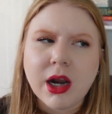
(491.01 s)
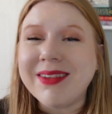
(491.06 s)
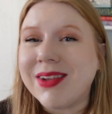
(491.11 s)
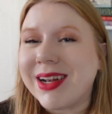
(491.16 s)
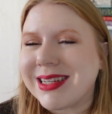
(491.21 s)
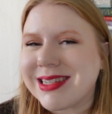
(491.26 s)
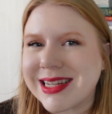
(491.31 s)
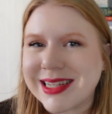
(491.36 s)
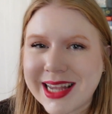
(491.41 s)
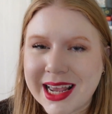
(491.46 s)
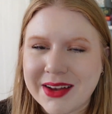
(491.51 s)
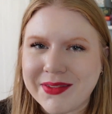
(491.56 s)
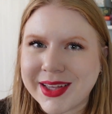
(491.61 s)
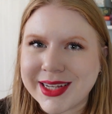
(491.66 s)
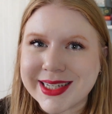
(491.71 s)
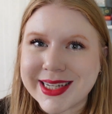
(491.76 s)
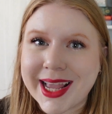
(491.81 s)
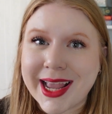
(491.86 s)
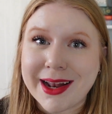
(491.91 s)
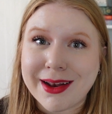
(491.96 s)
even as it's kind of
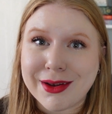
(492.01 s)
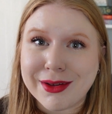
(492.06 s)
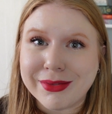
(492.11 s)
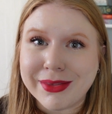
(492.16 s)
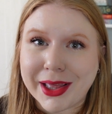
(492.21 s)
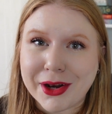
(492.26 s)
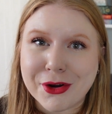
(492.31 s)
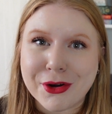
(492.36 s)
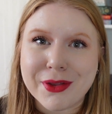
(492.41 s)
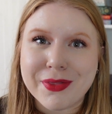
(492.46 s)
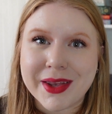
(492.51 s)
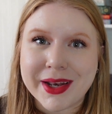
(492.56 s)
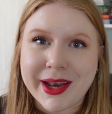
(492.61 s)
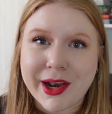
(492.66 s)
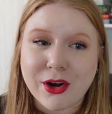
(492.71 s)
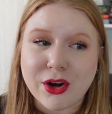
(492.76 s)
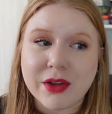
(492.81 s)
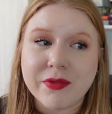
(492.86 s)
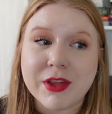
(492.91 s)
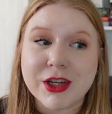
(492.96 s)
indicated later in the
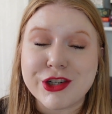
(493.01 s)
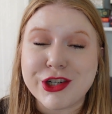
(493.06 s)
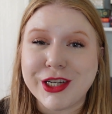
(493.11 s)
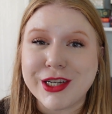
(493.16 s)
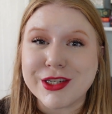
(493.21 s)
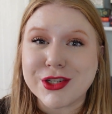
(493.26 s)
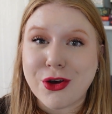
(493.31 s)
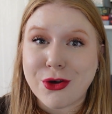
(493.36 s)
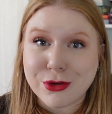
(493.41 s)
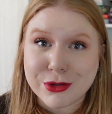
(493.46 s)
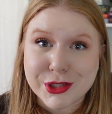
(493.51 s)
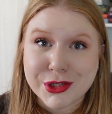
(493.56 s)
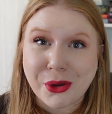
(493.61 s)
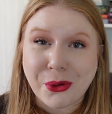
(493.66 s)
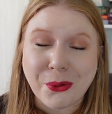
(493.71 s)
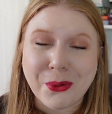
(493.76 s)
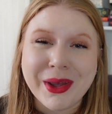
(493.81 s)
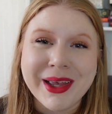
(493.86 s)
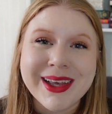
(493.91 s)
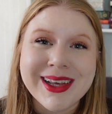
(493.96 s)
narrative that she is
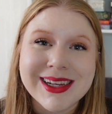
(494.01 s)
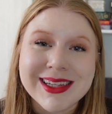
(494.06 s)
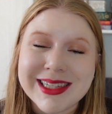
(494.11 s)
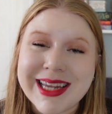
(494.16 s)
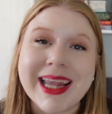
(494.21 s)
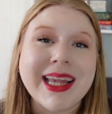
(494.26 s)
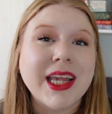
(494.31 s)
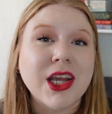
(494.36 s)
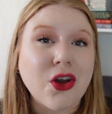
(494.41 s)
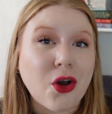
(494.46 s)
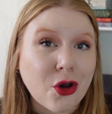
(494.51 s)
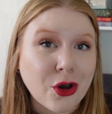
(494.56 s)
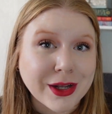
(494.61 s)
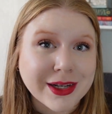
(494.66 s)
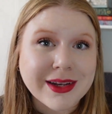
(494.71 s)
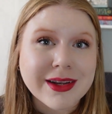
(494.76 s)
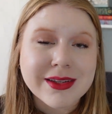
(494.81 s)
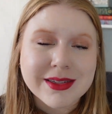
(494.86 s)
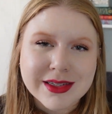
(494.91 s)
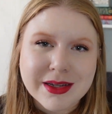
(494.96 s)
also taking
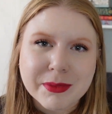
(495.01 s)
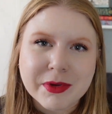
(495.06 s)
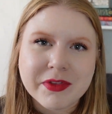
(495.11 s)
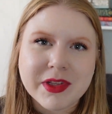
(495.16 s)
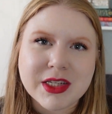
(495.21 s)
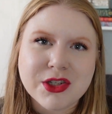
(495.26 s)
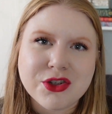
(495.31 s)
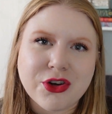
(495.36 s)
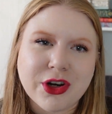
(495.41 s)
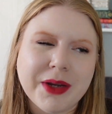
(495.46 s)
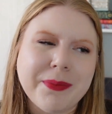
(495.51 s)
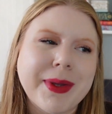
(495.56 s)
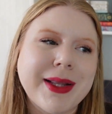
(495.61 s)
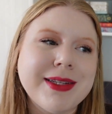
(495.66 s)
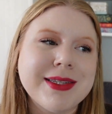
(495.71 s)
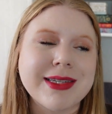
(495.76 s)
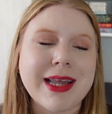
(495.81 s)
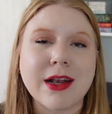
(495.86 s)
on some of these treatments.